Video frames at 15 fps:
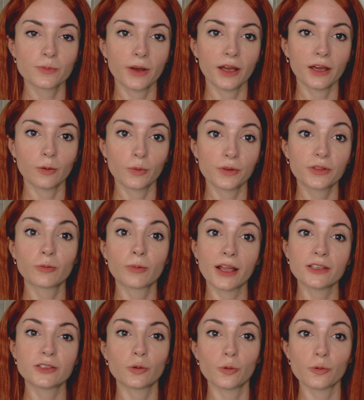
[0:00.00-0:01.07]
but with the
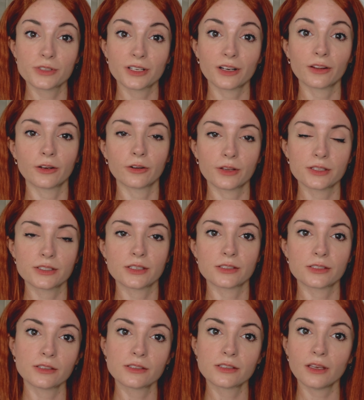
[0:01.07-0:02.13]
right tools and a little
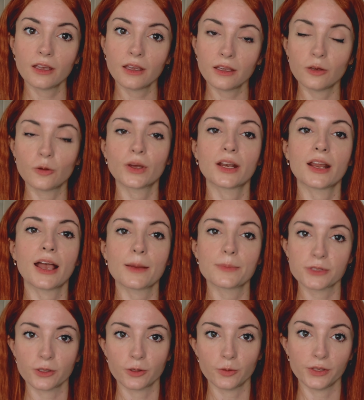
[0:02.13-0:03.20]
consistency, you can
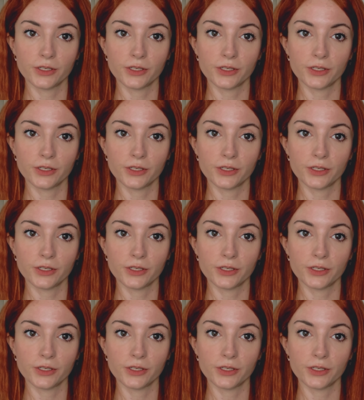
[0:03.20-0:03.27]
absolutely